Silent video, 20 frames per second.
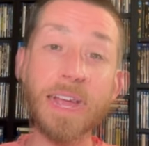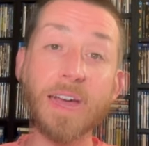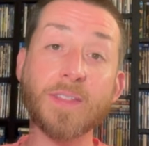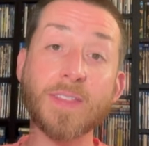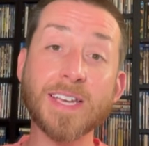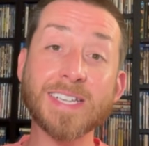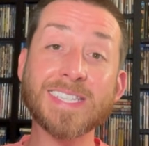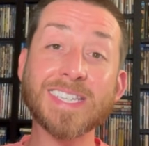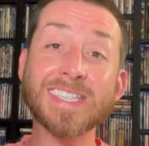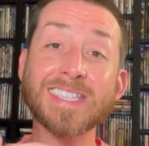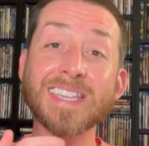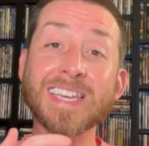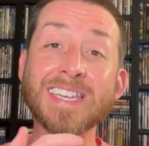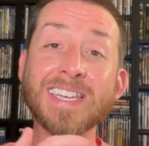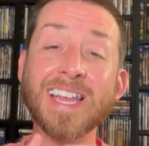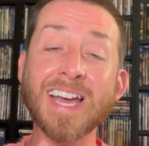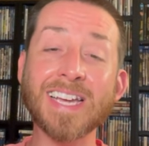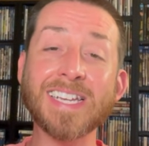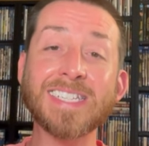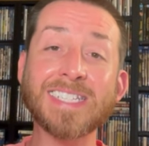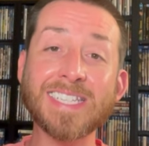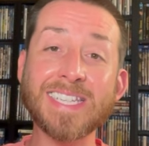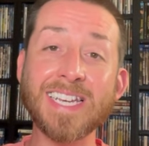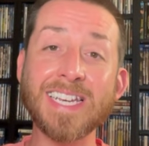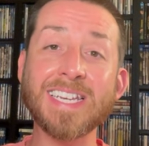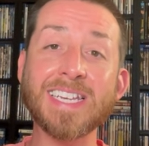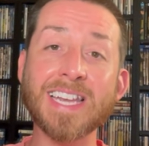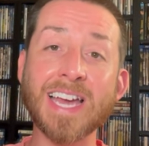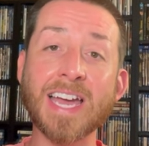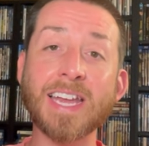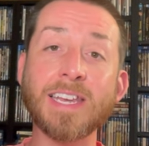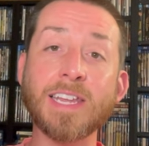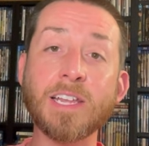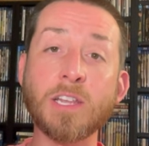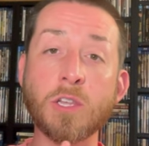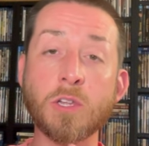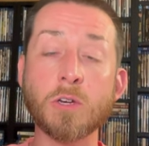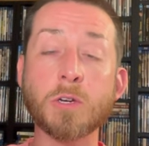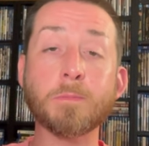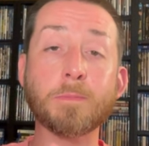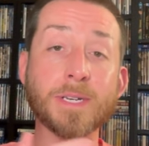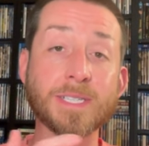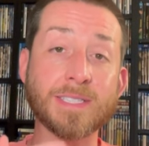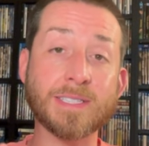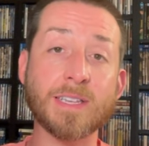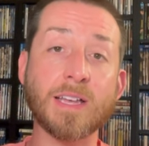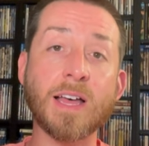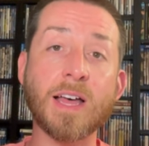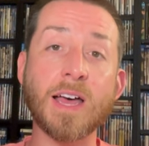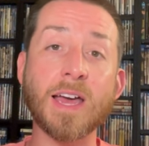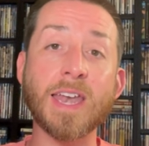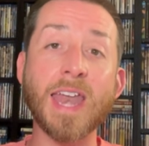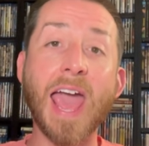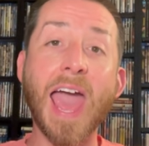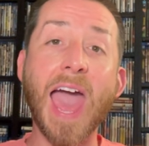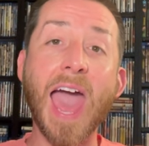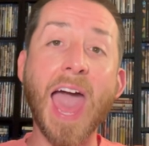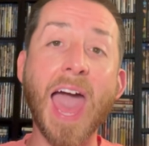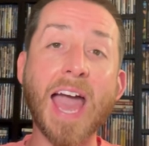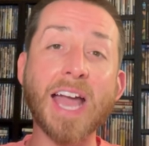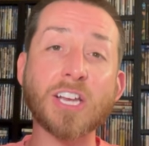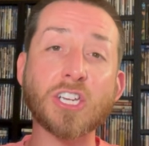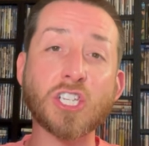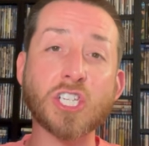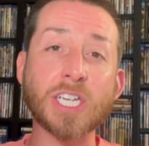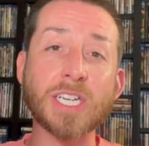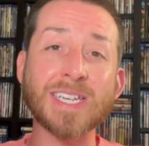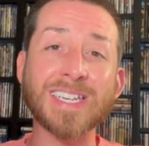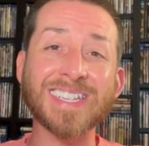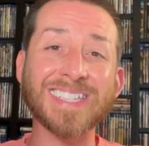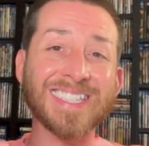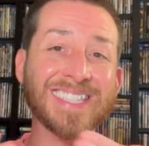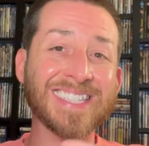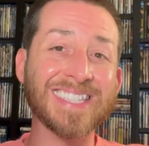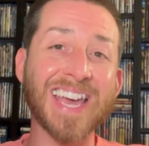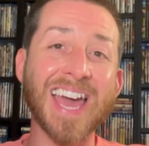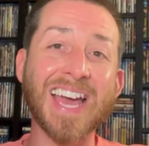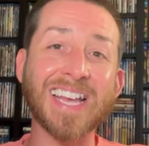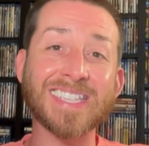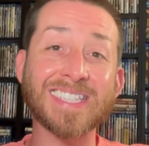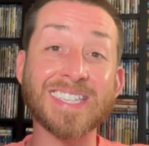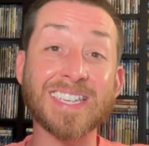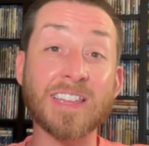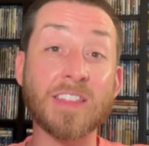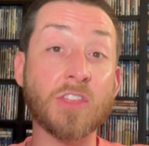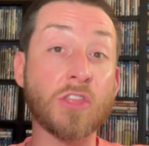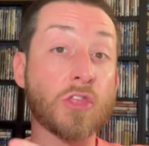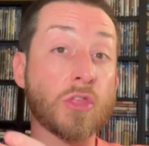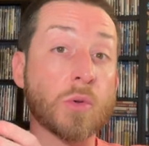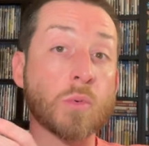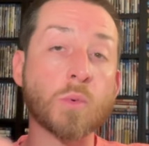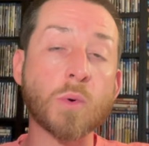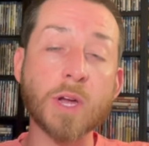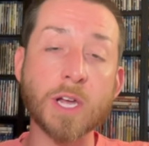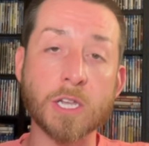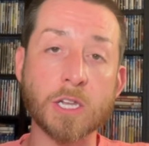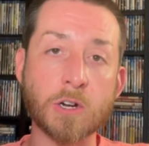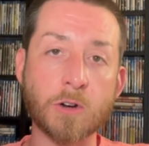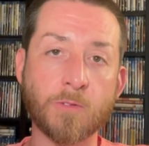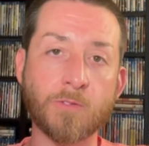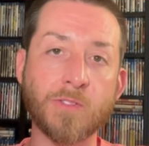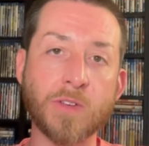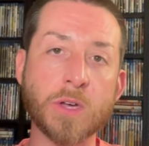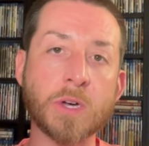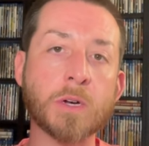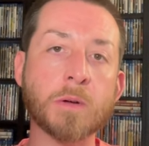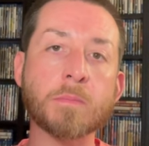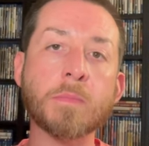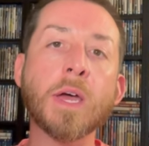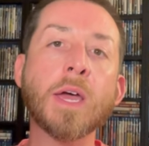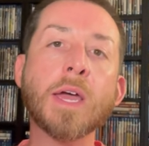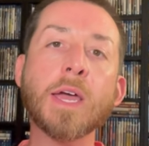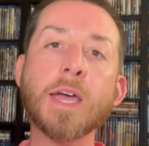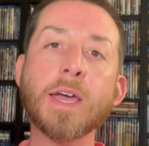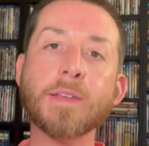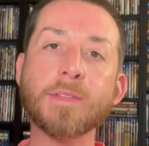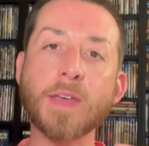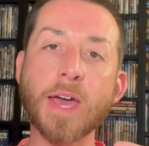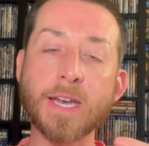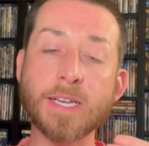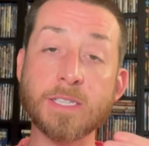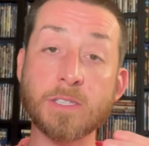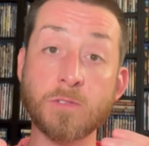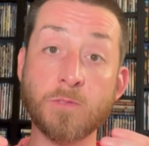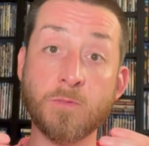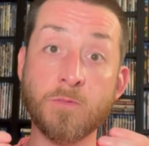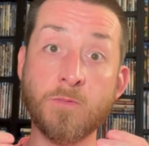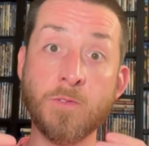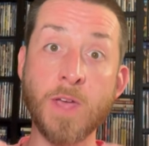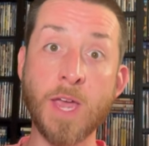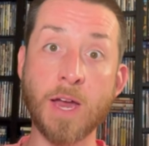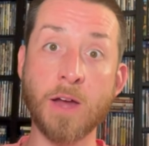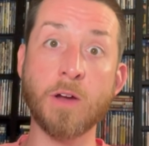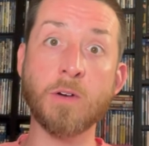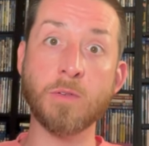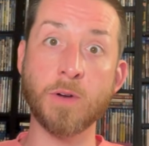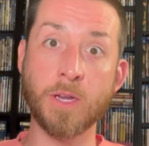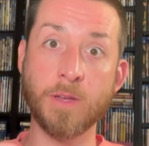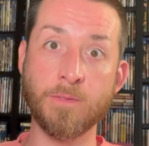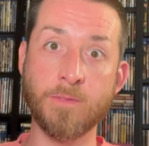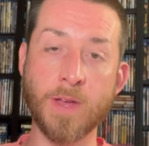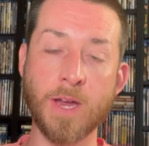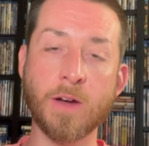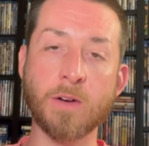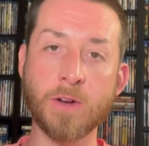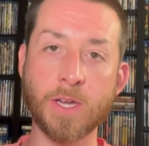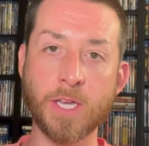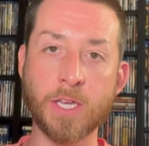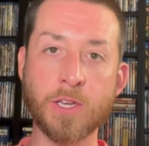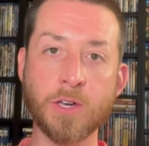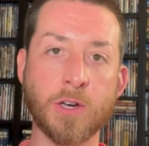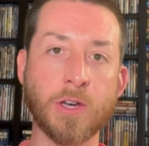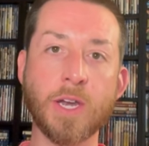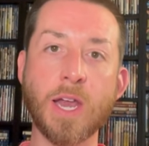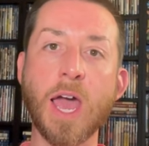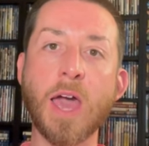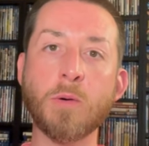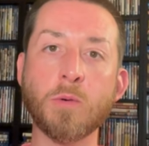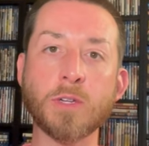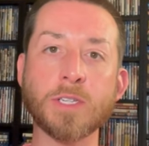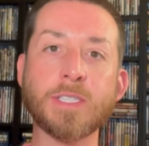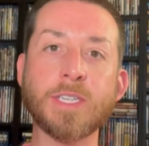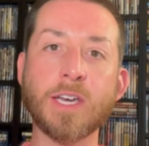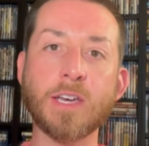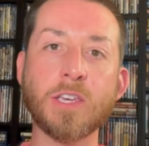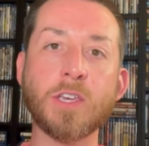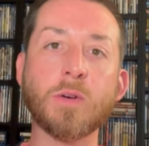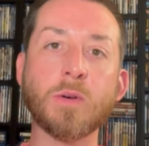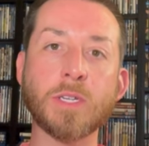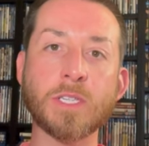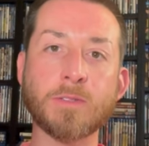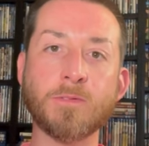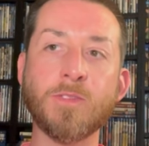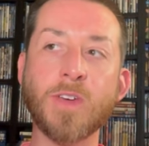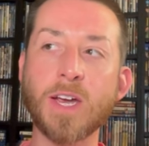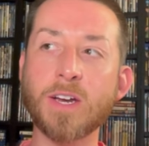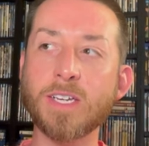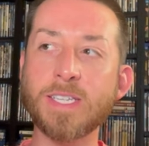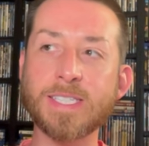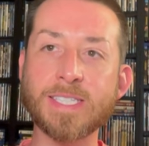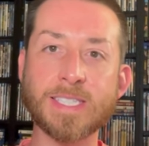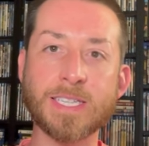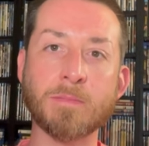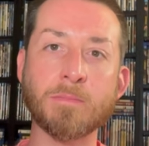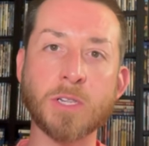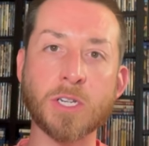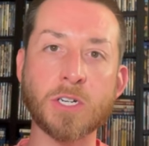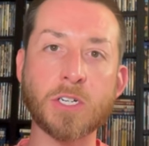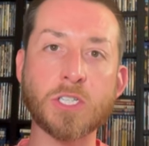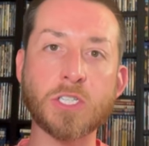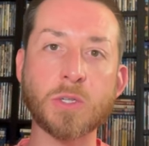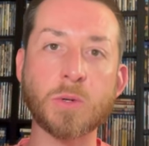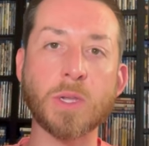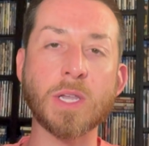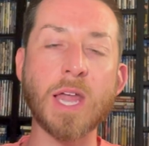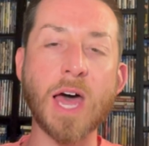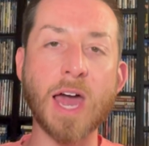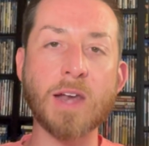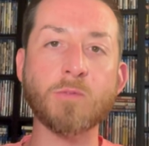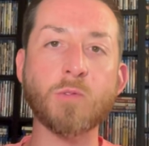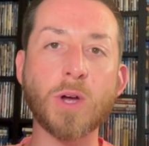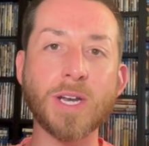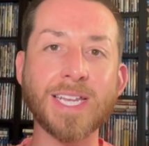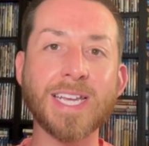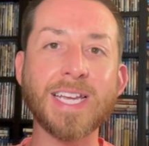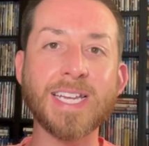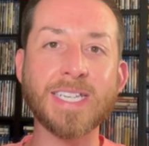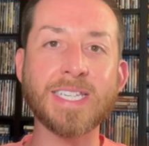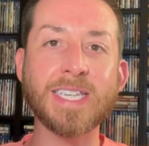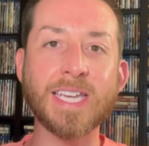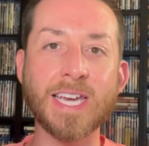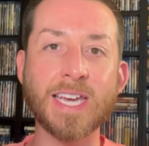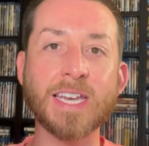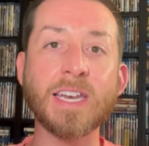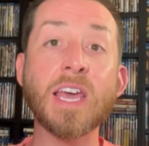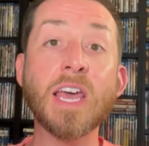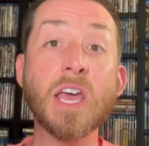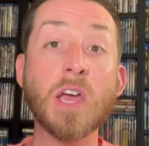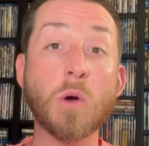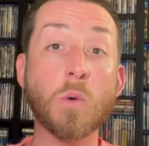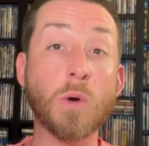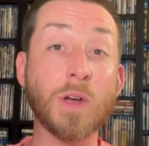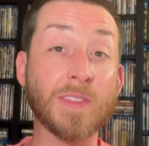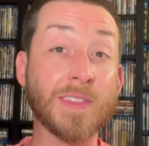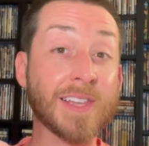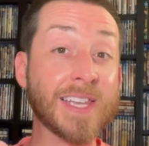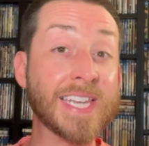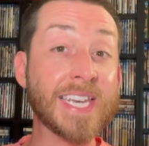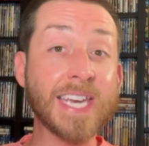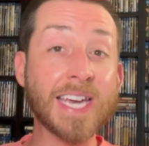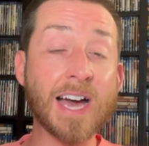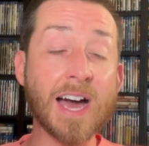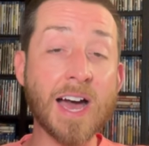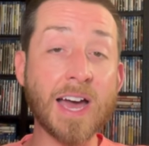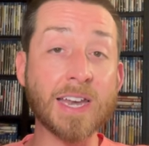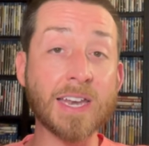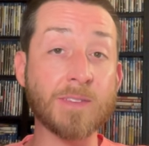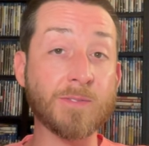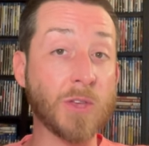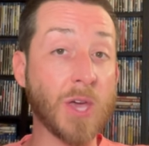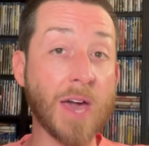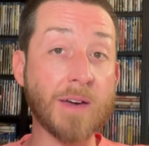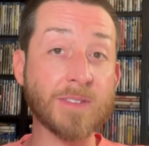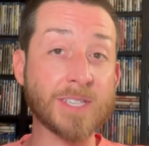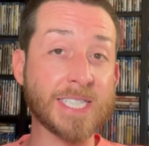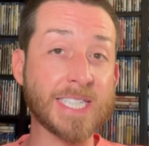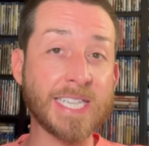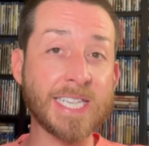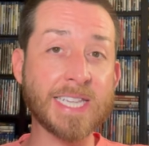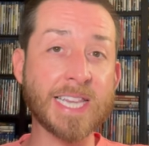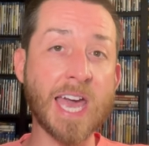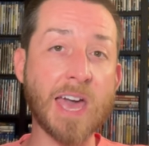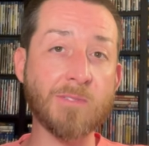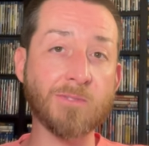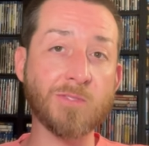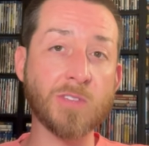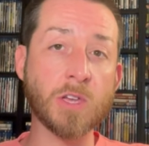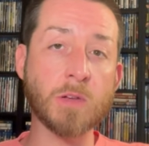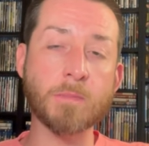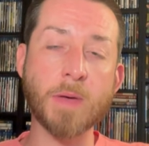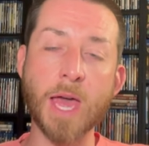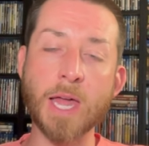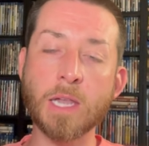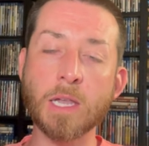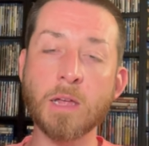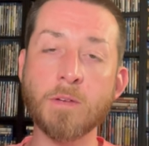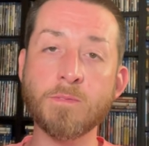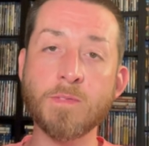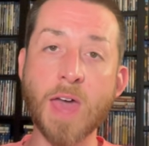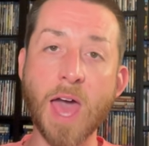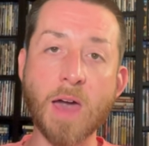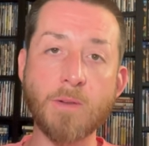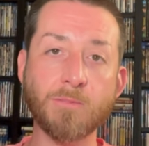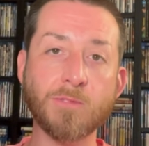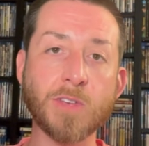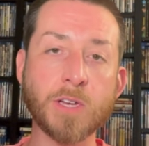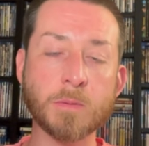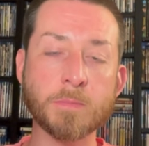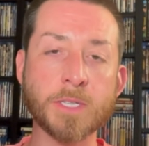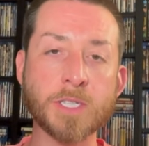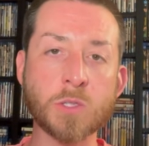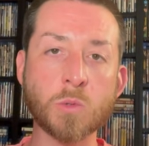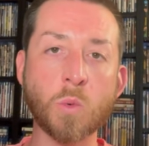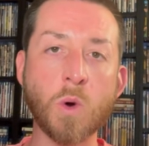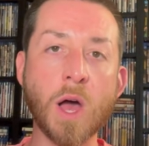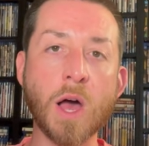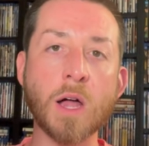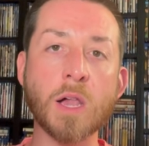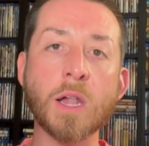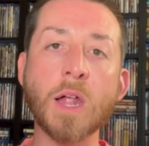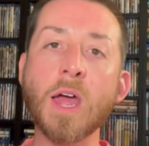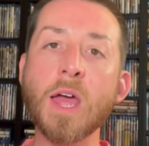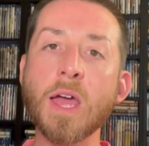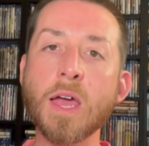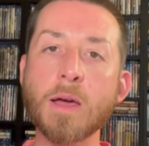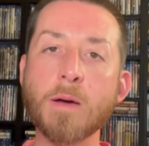Now, this is the 1990 Luc Besson action assassin thriller film that is very, very good. I will tell you, it's very similar to a lot of what he did with Leon. If you haven't seen that film, I love that film as well.